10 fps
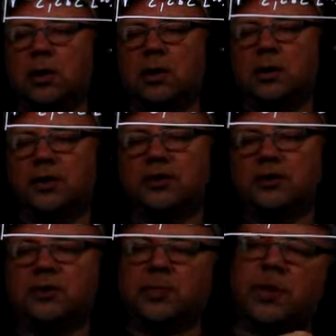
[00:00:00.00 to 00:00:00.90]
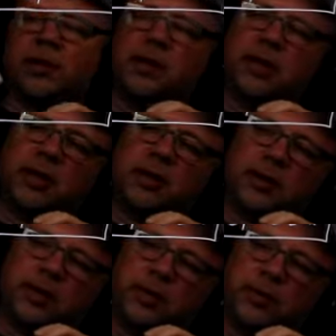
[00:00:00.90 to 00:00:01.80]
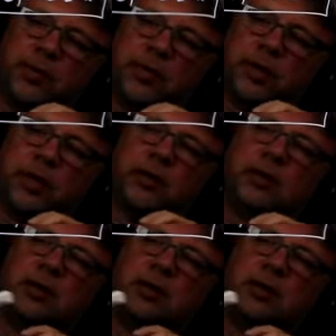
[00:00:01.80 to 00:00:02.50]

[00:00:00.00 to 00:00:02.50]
that is dissipated in one